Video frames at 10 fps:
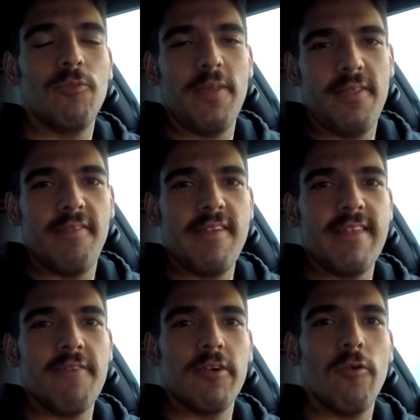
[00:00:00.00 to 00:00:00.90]
with the C
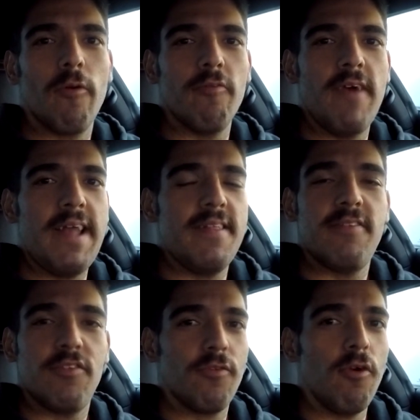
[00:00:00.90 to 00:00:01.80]
seven Corvette, and
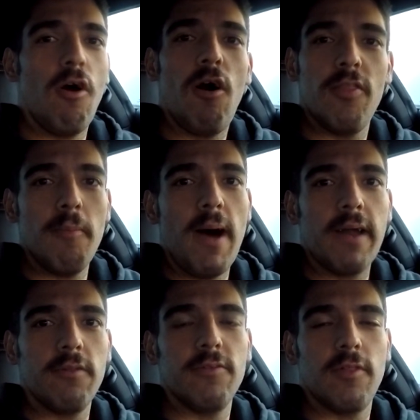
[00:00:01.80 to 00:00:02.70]
this is for all the
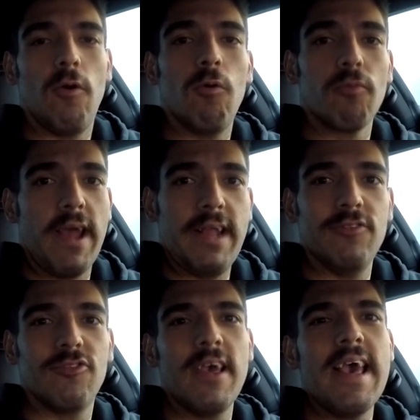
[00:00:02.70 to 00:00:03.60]
models, the whole
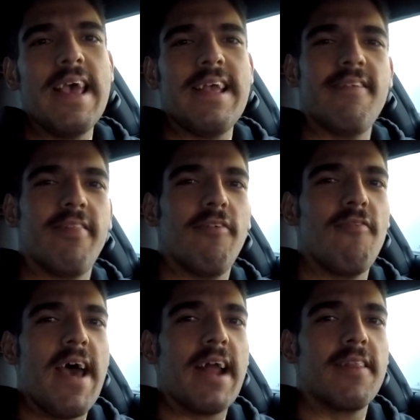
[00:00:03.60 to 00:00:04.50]
range, is the
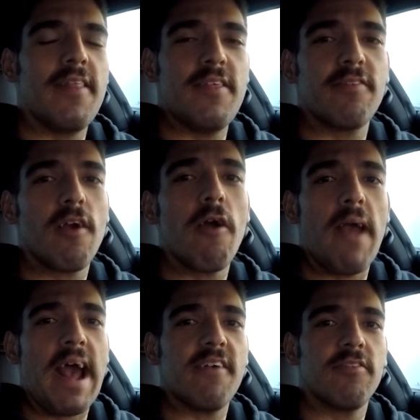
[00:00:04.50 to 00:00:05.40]
fact that this car
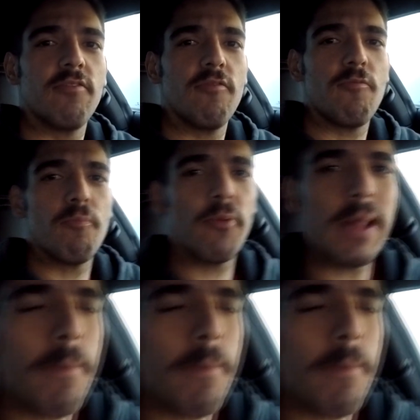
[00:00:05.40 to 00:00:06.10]
has pretty